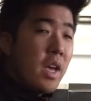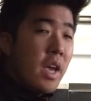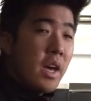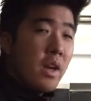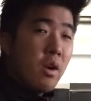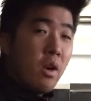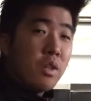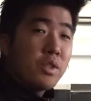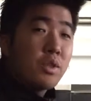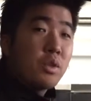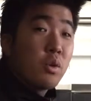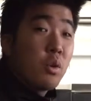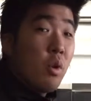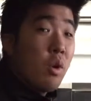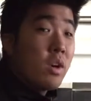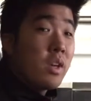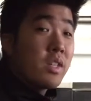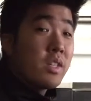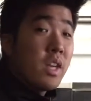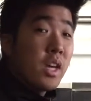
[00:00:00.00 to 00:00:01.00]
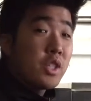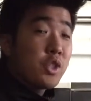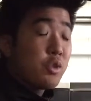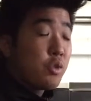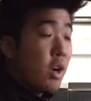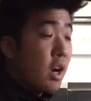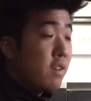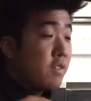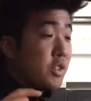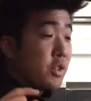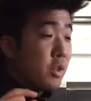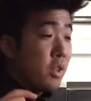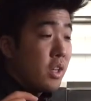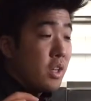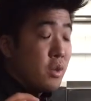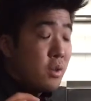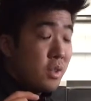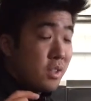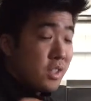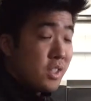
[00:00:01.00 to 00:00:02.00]
and also go on a test drive so
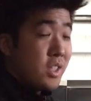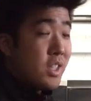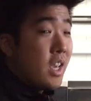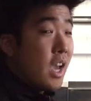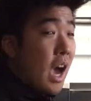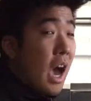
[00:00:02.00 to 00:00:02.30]
that you can see